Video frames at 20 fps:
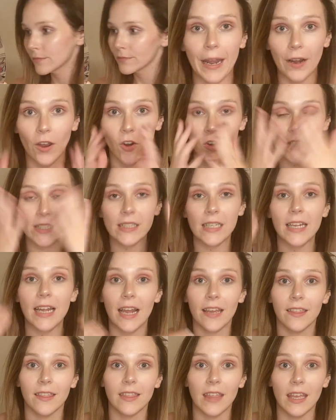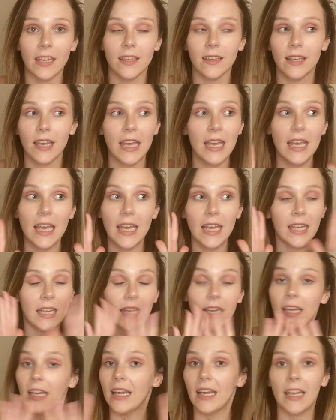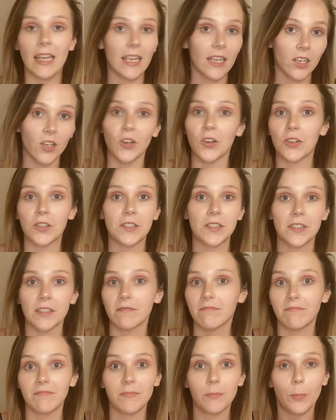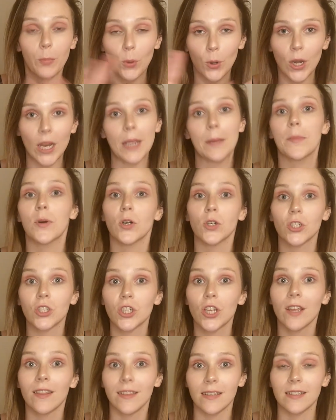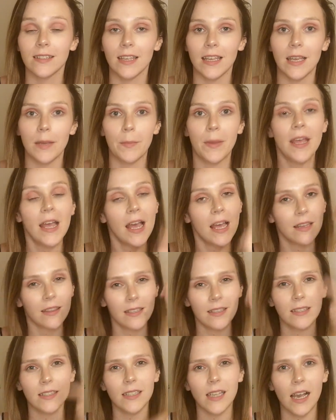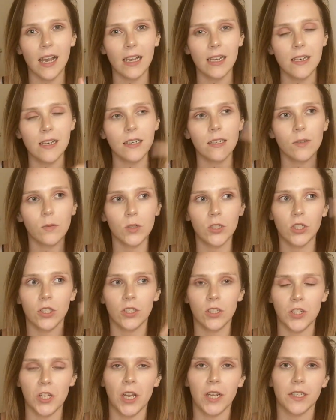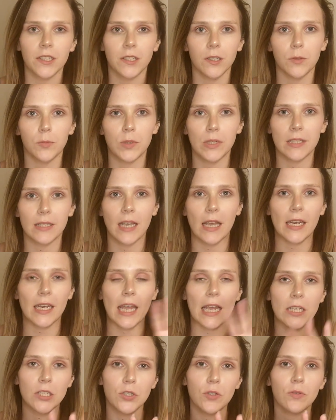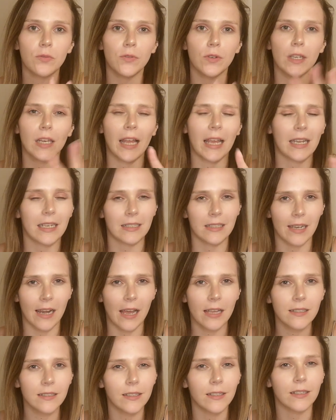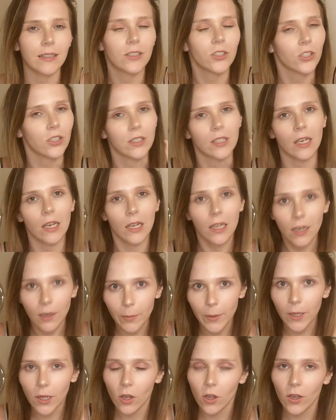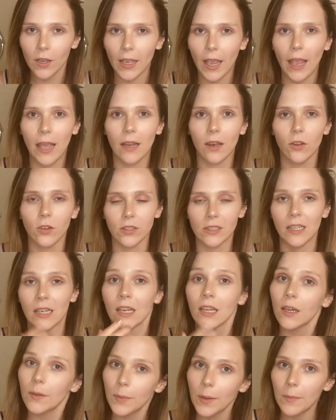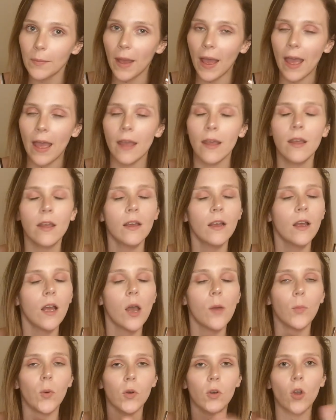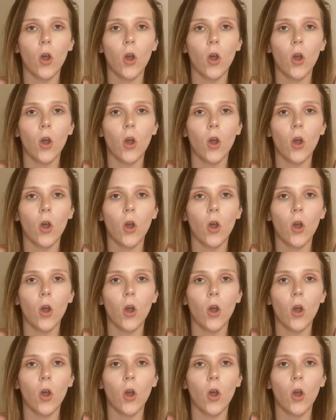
I think it looks pretty much the same. This side, which is Charlotte Tilbury side, I do feel like has lasted just a little bit longer and looks a little bit better, but